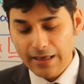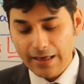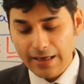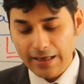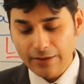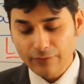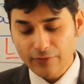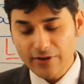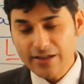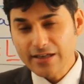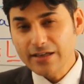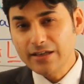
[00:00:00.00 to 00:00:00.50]

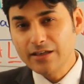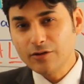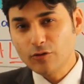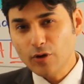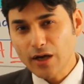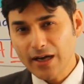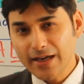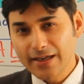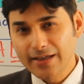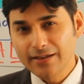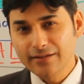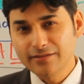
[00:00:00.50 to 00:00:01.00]
and when it
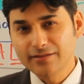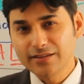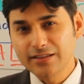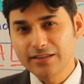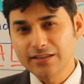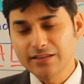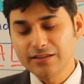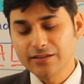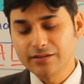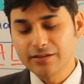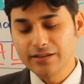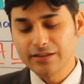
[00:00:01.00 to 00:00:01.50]
divides, it
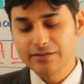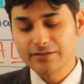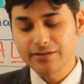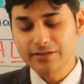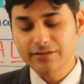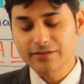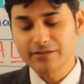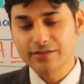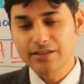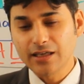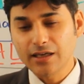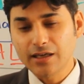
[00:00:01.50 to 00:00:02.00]

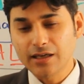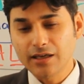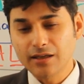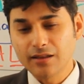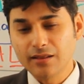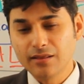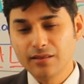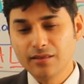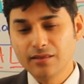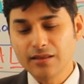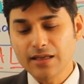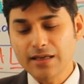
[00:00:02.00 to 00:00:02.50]
increases the
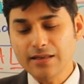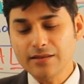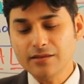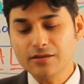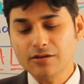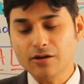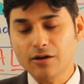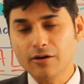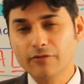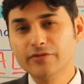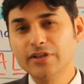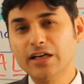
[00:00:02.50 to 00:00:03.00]
length
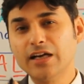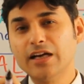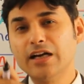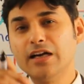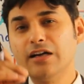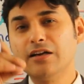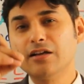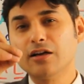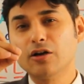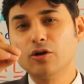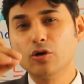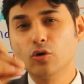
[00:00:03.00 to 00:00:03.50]
of the
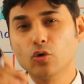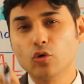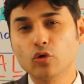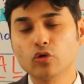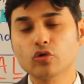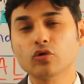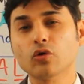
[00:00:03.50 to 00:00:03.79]
internode.